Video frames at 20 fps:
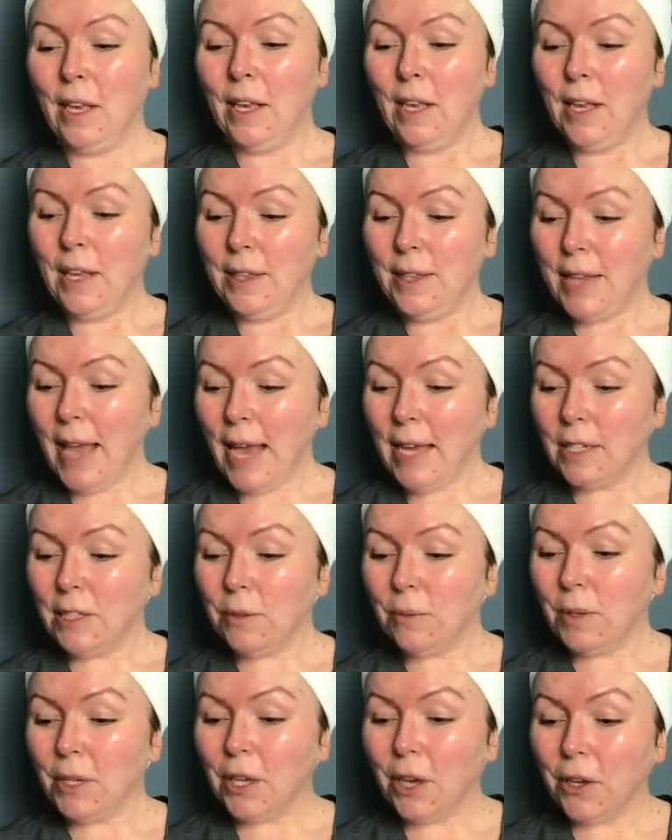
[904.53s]
Next,
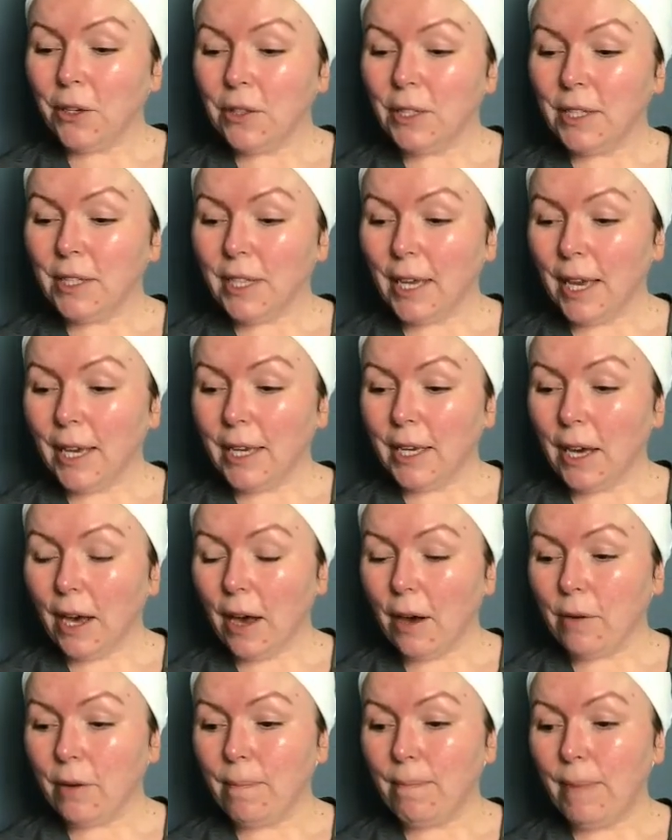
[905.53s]
we're going to take
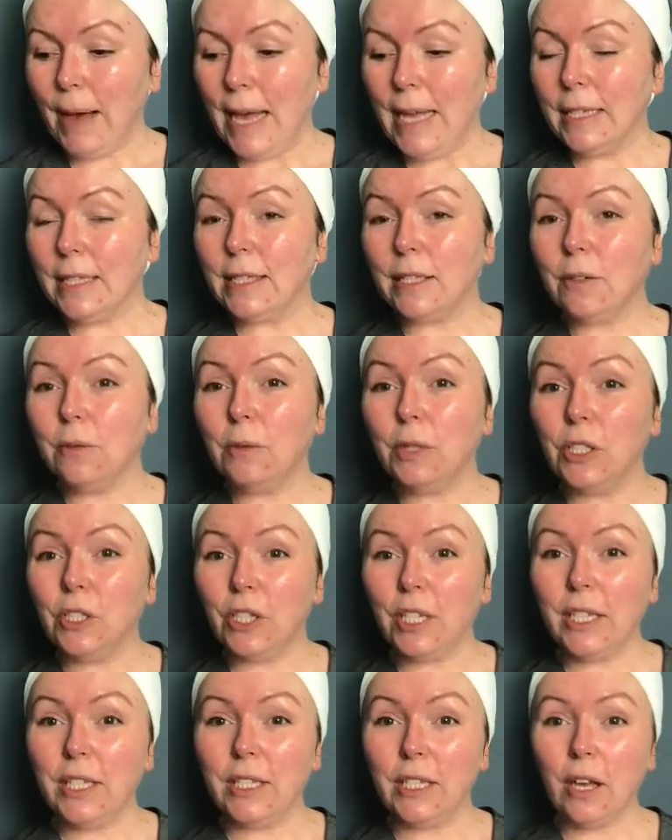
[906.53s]
our mask, which
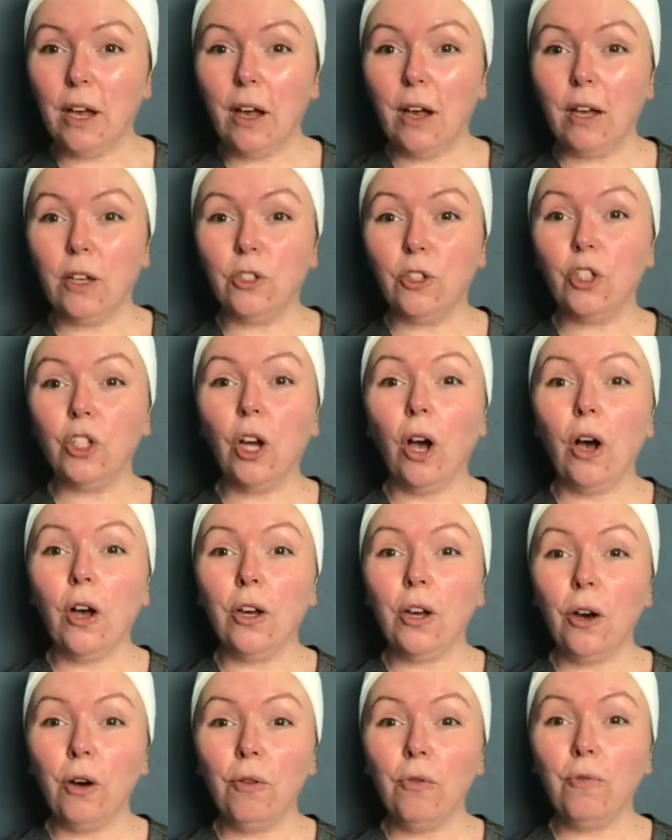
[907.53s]
is our
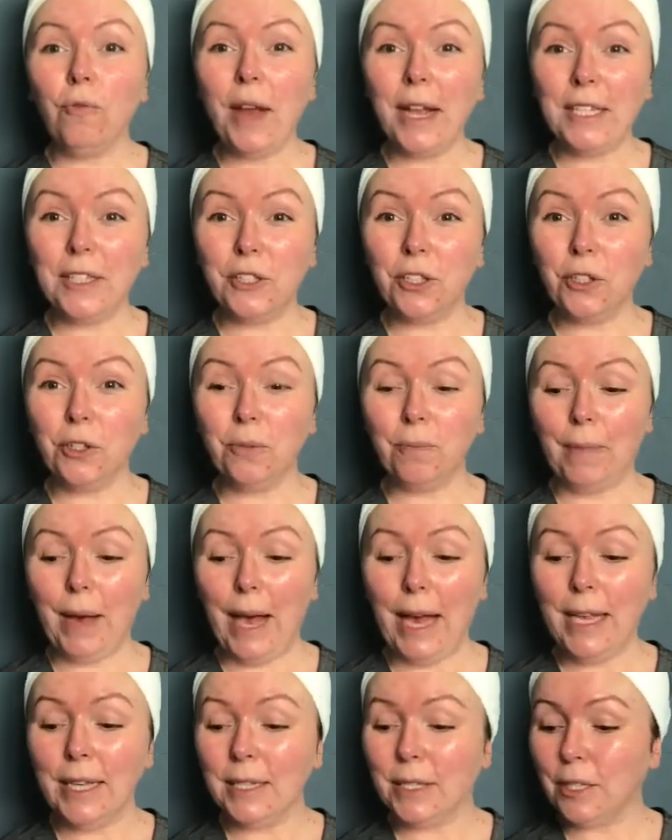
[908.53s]
Charcoal Rescue
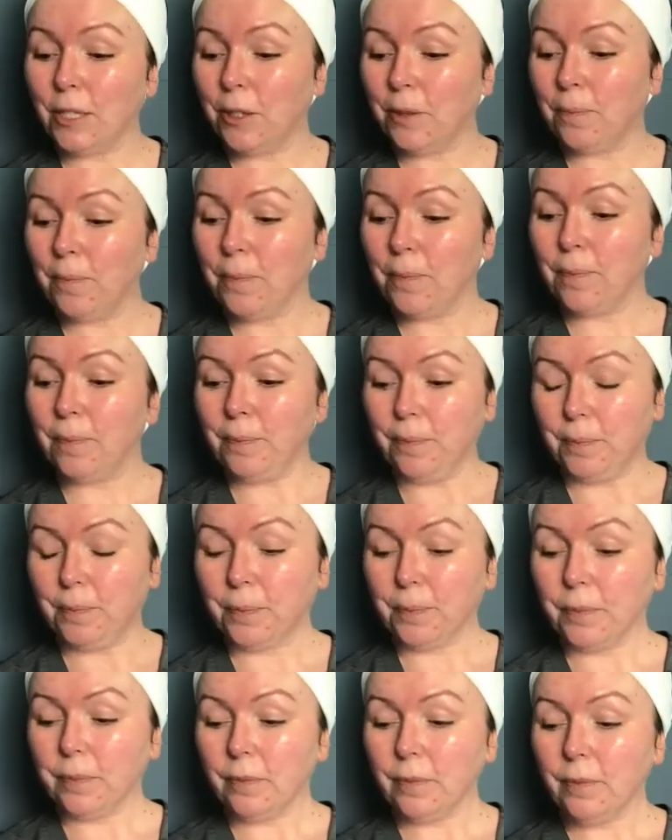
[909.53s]
Mask.
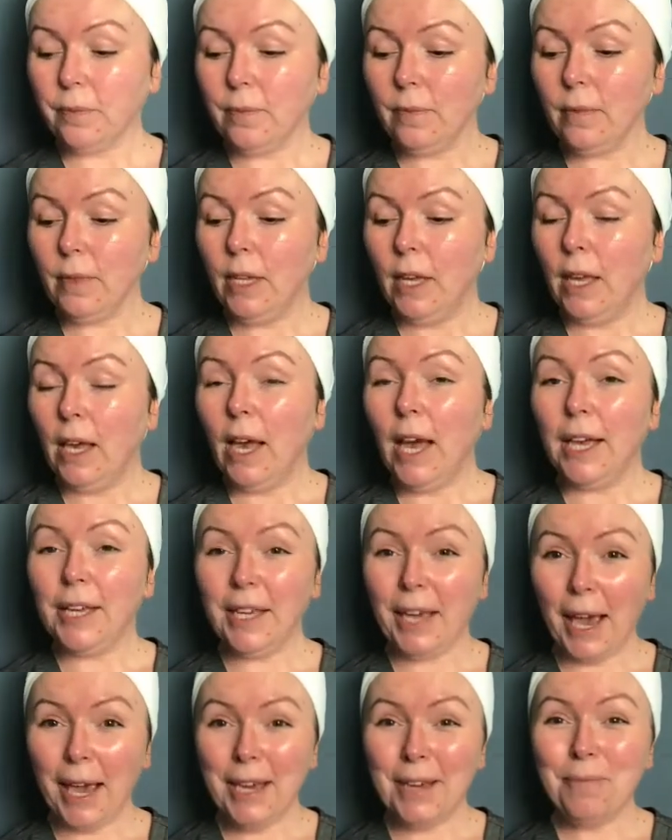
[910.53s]

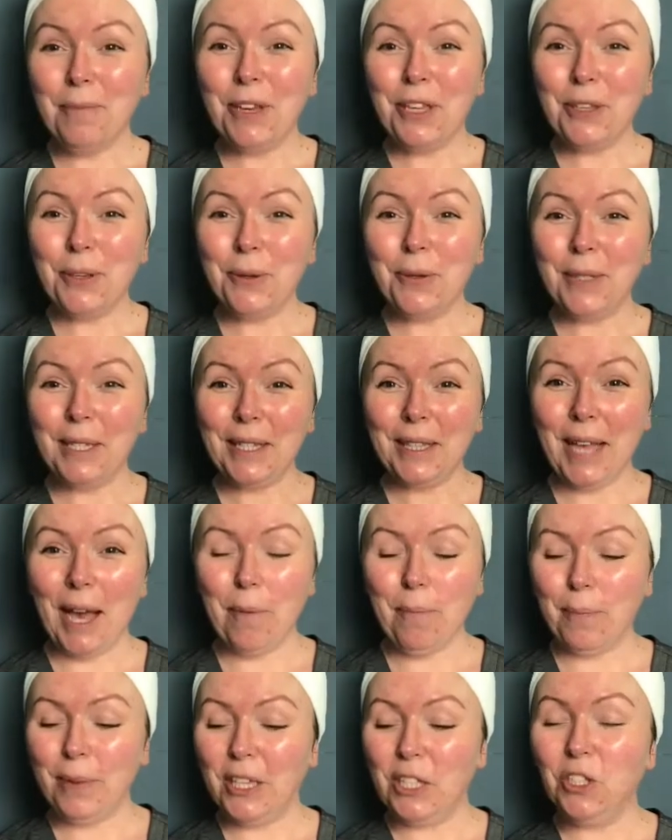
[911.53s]
Again, we're using
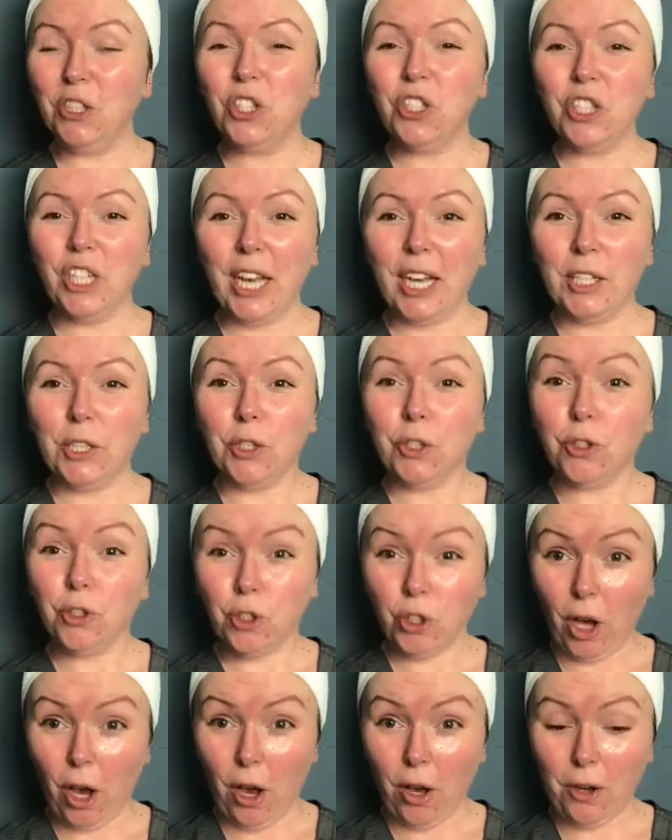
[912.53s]
that Bincha
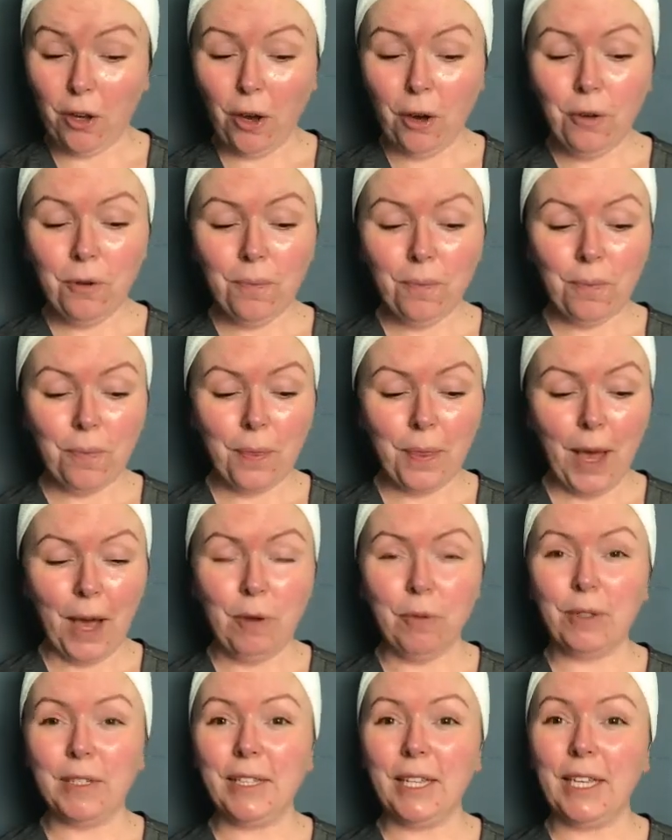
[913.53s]
charcoal
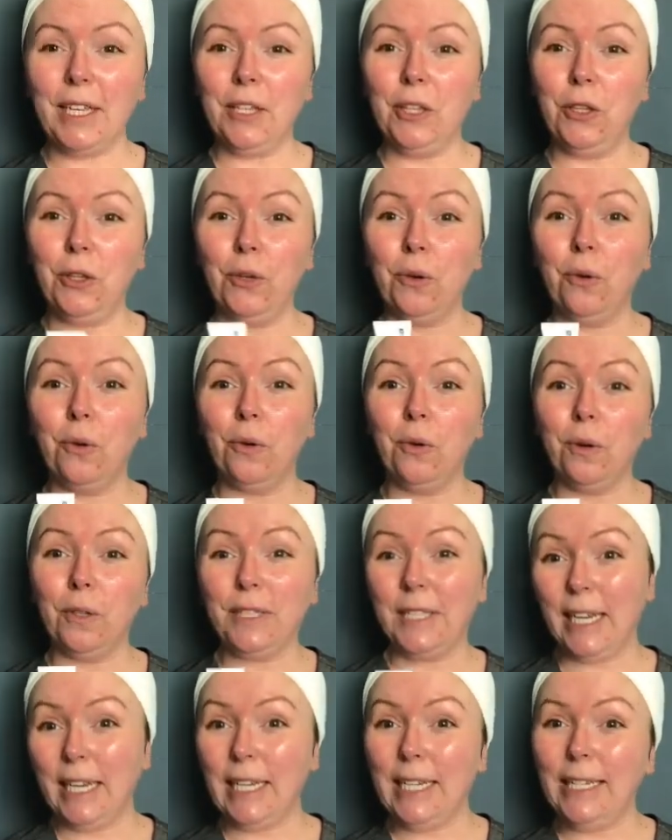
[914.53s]
that was in your
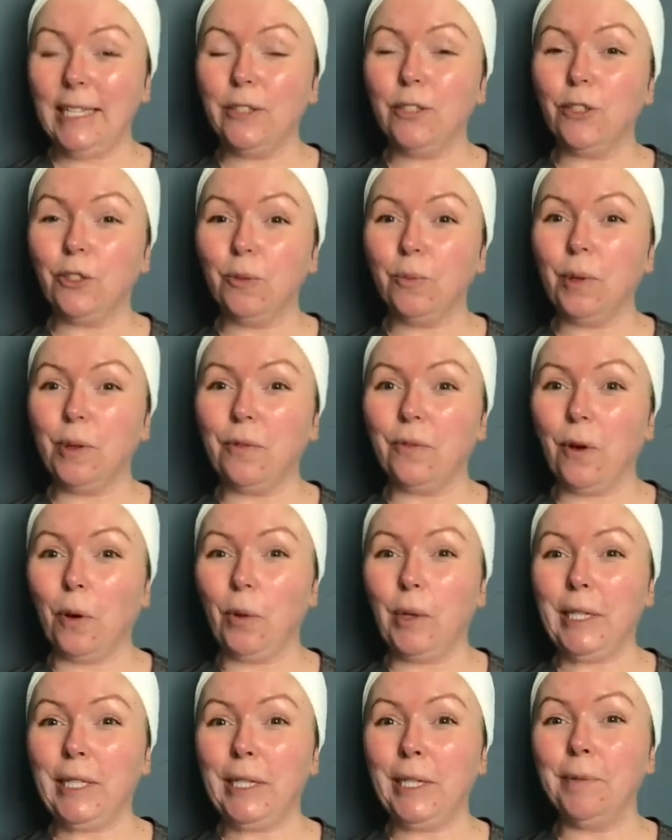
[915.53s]
daily
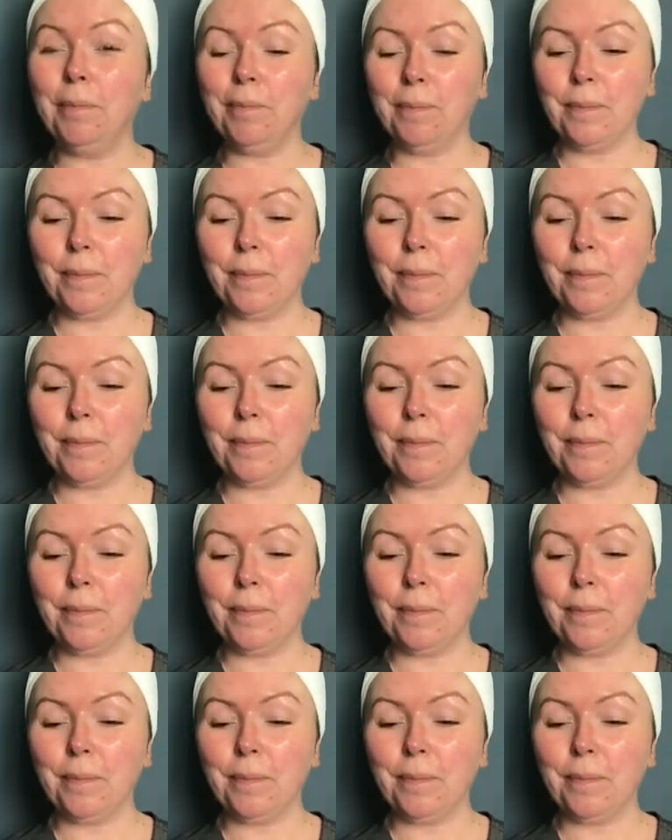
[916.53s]
superfoliant,